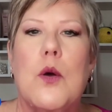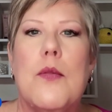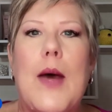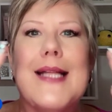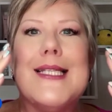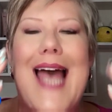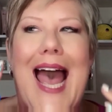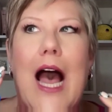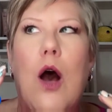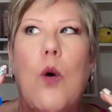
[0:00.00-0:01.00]
Well, that's
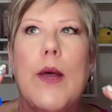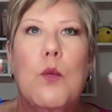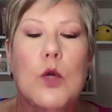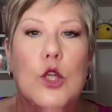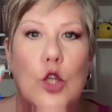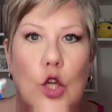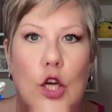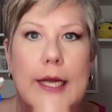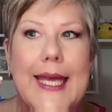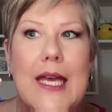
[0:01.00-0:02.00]
how it would
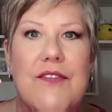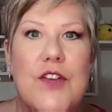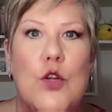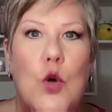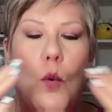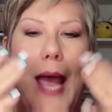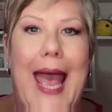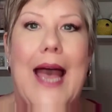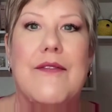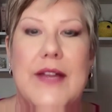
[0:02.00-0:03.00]
look if you don't
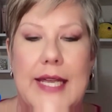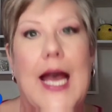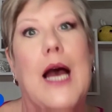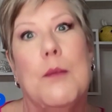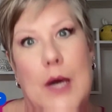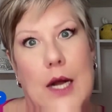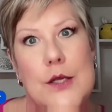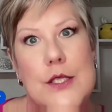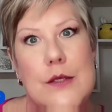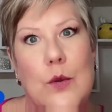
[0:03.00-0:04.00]
have any
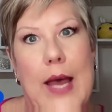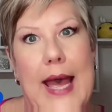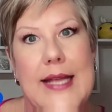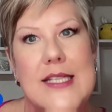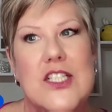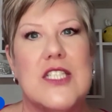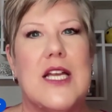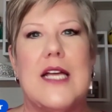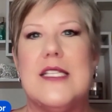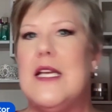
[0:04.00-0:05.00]
eyebrows, okay? It's just
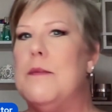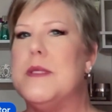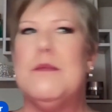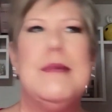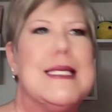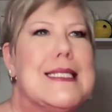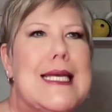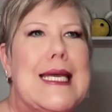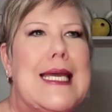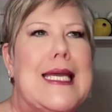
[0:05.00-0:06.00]
something's
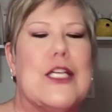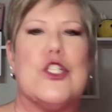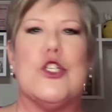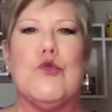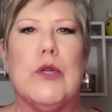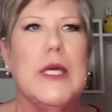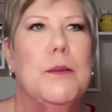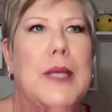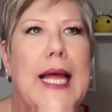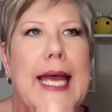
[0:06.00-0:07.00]
missing. It's just really
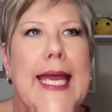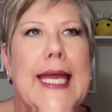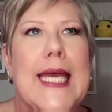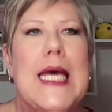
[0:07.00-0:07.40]
blank.